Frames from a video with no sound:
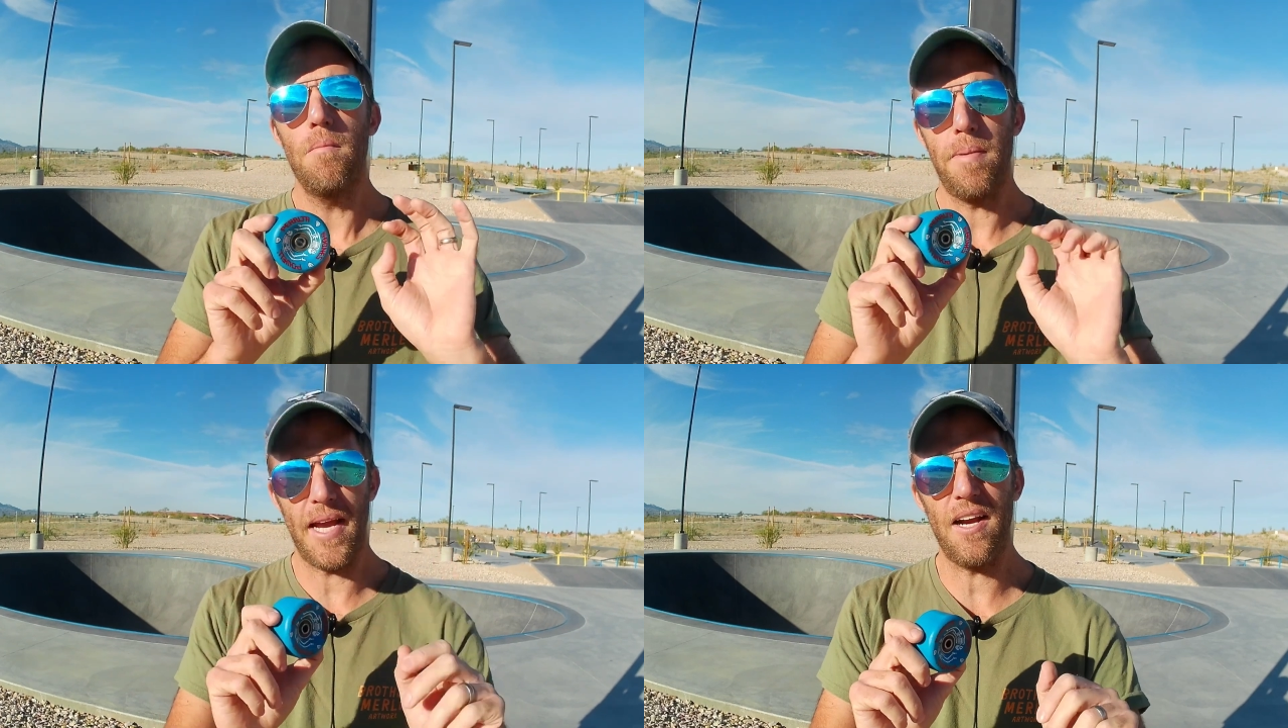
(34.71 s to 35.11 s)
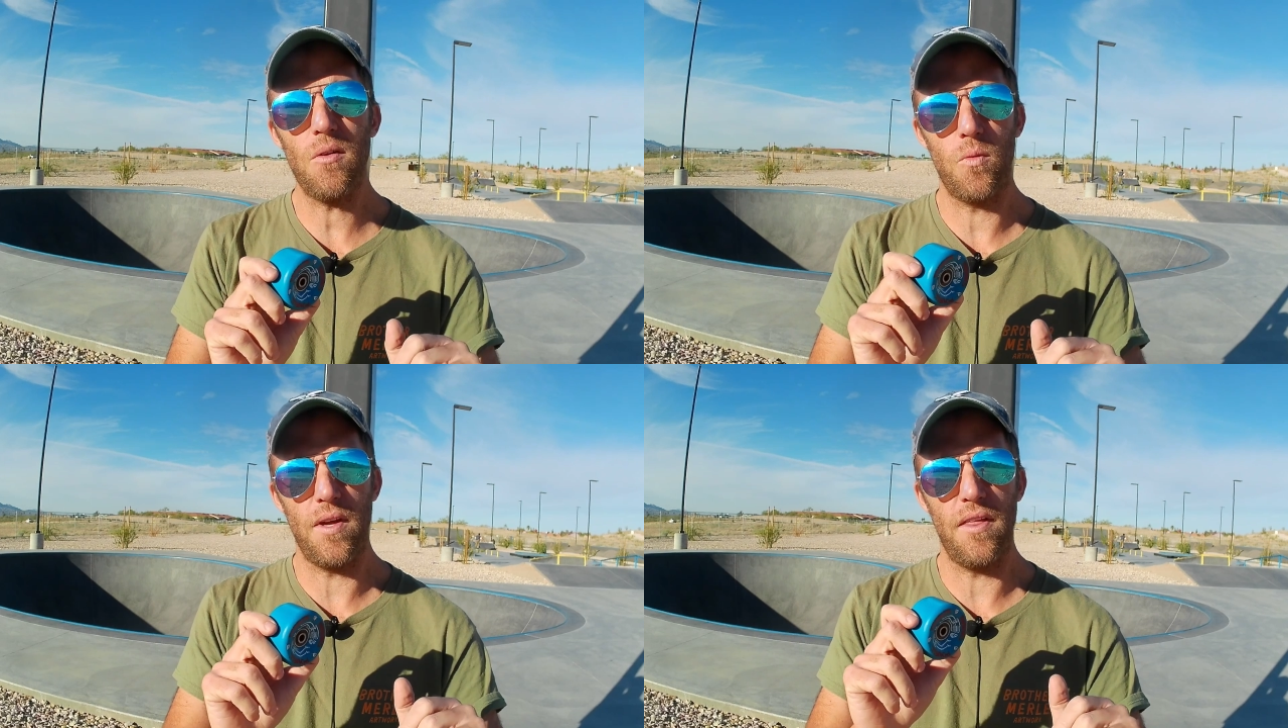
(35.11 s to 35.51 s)

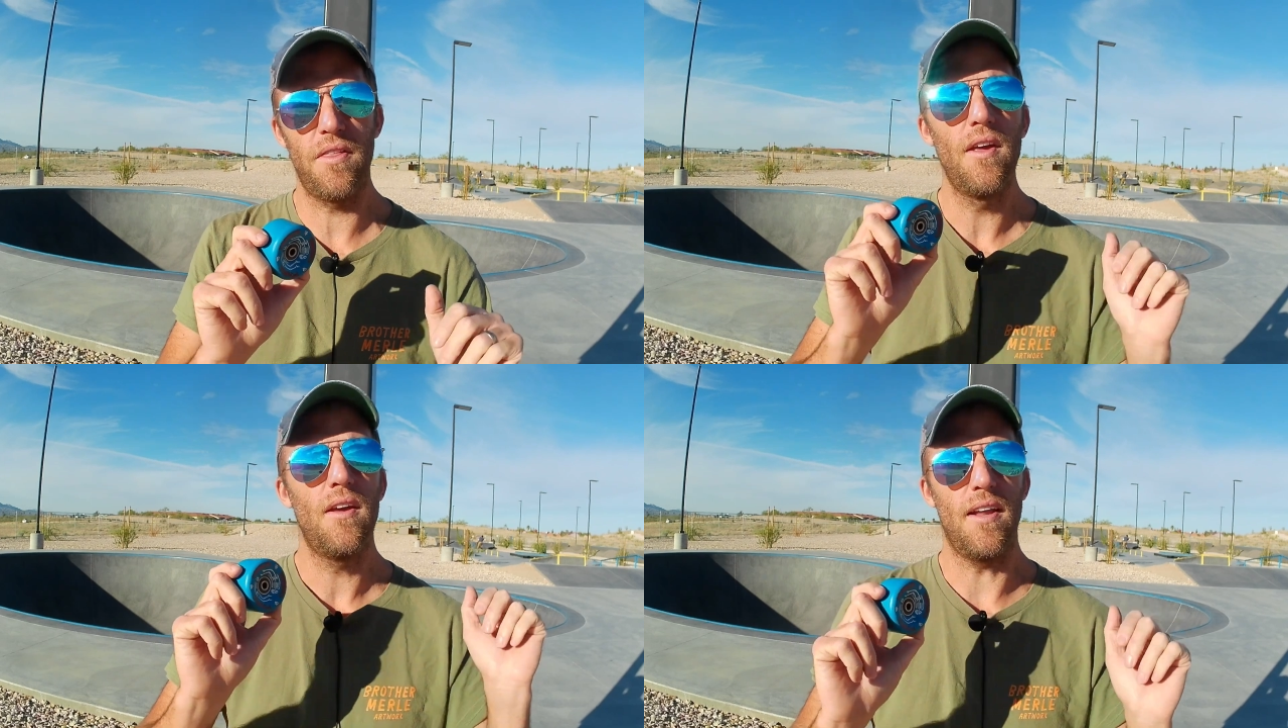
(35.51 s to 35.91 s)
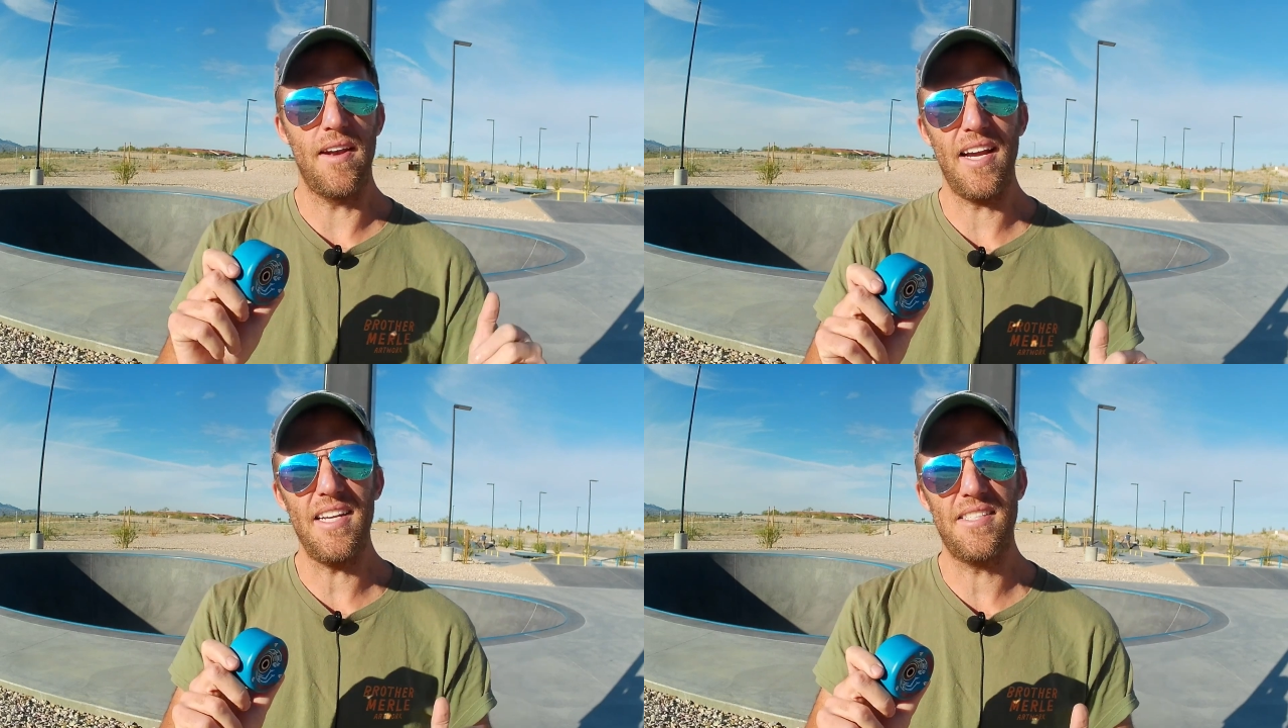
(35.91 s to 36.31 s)
paired with a
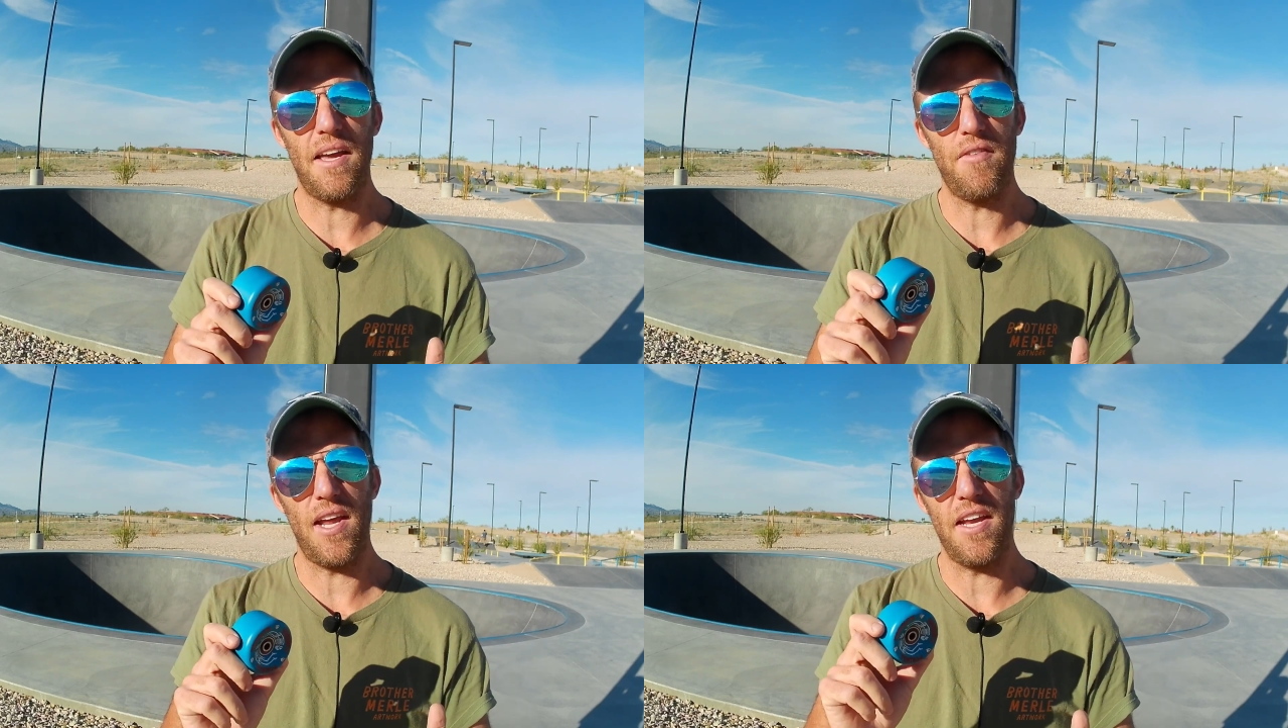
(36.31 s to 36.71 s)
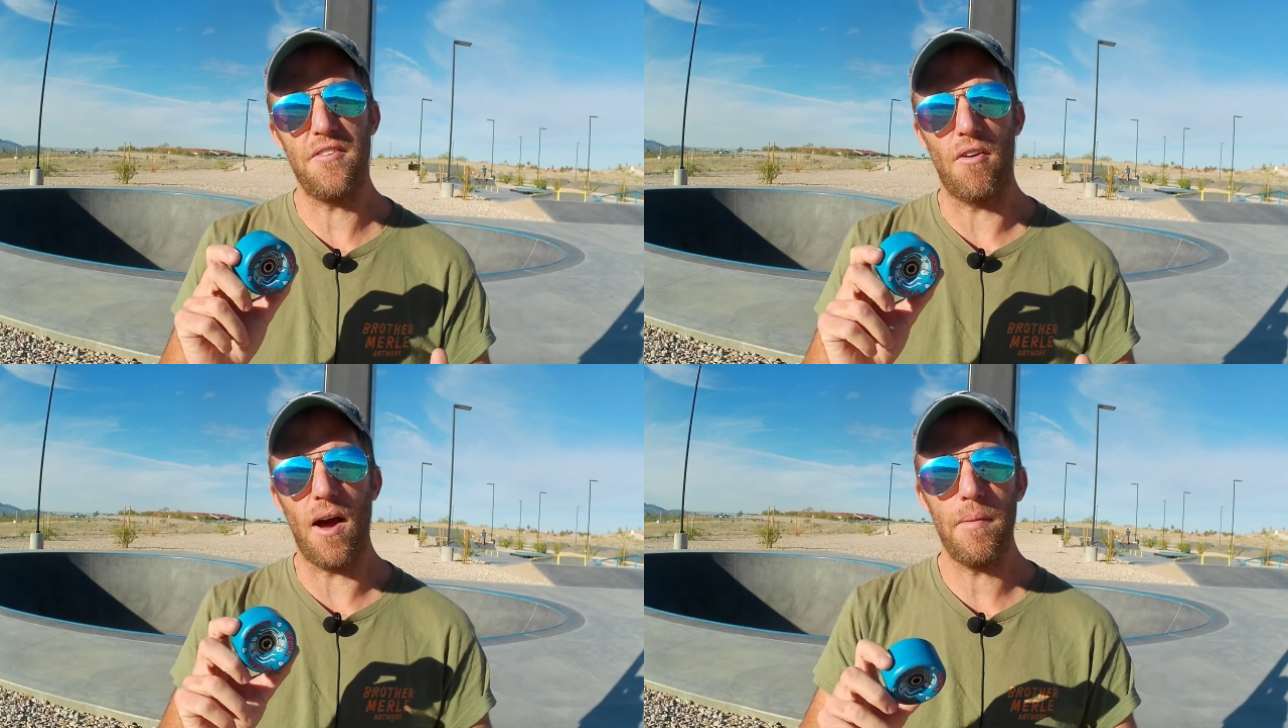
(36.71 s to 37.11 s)
97A
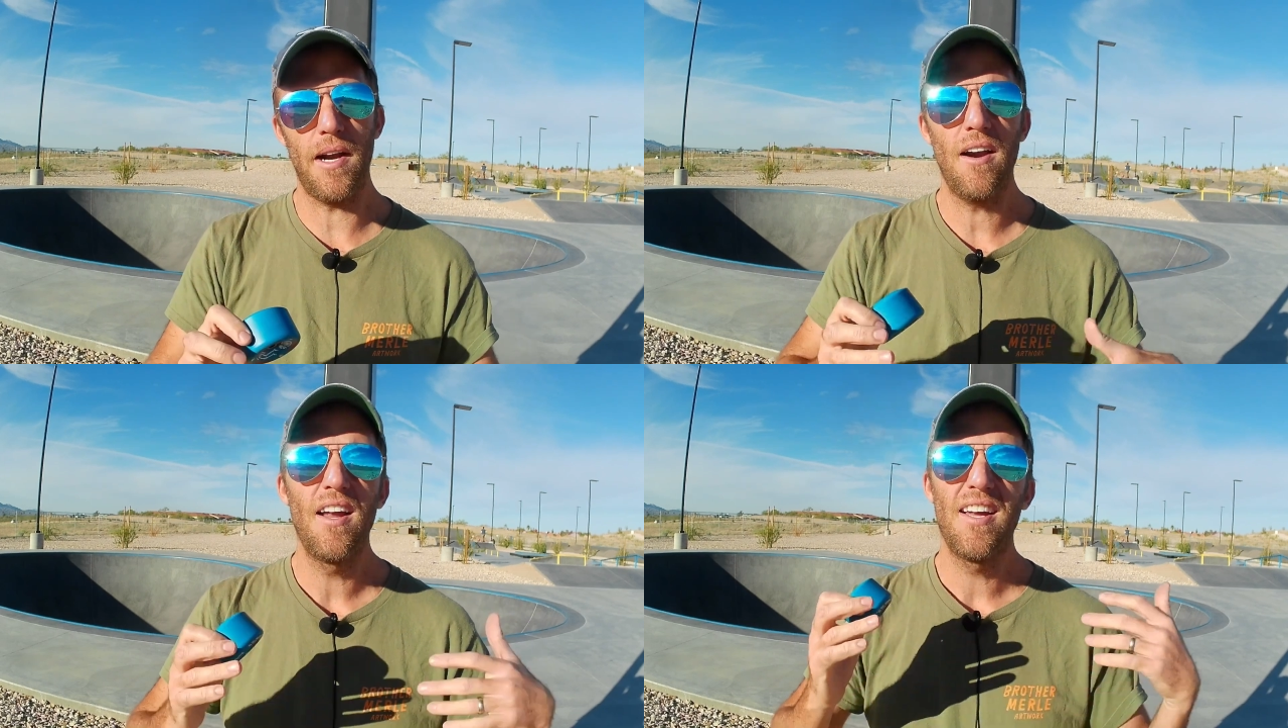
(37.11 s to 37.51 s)
durometer,